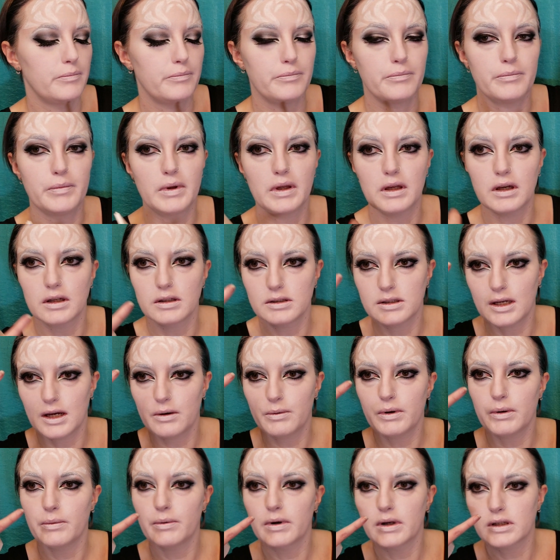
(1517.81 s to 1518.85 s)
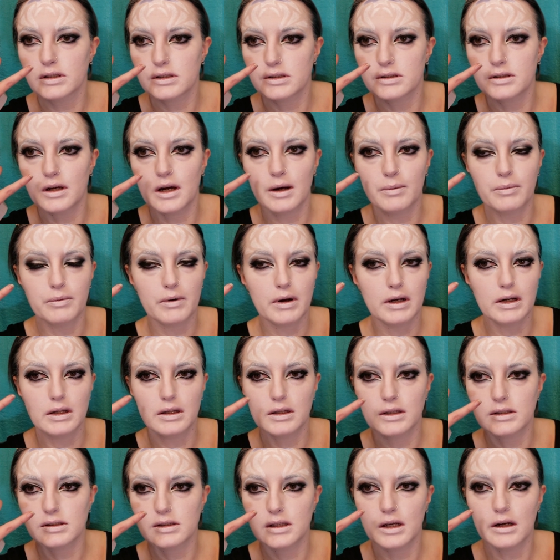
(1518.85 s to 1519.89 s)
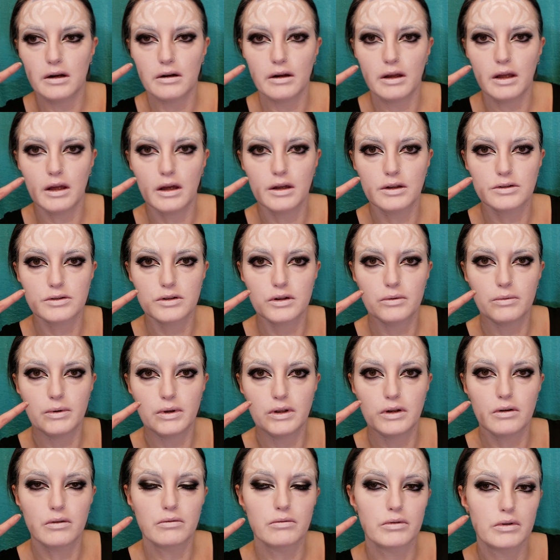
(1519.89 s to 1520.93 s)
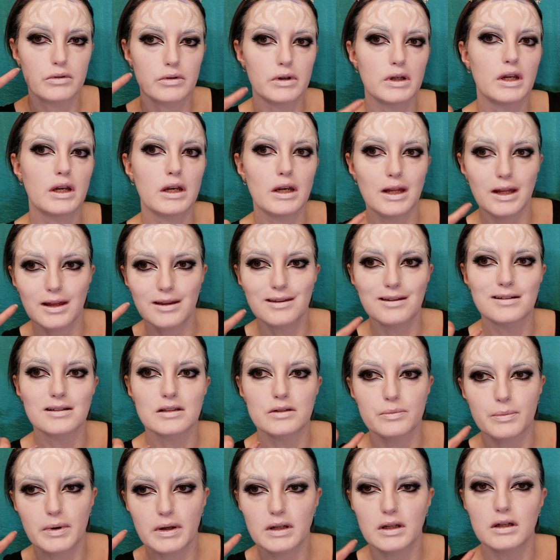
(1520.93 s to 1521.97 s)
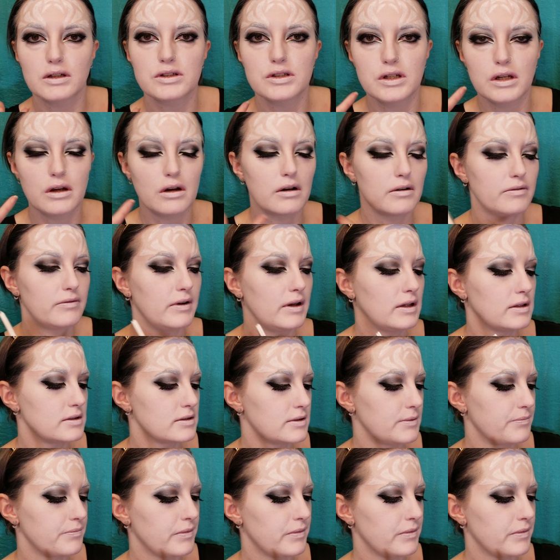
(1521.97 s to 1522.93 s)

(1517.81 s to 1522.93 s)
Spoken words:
Because yeah, we want to stop right in this area so we don't ruin any of this by touching our face.